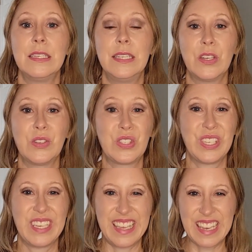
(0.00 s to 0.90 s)
deals
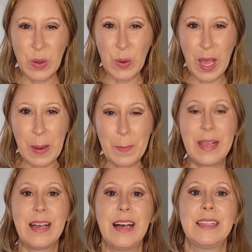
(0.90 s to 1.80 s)
to anyone
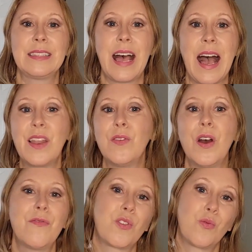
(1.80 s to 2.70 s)
because I don't
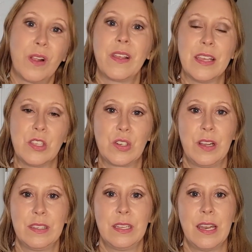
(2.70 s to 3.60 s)
know if they're really
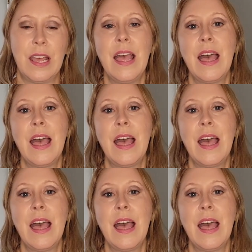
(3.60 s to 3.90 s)
interested.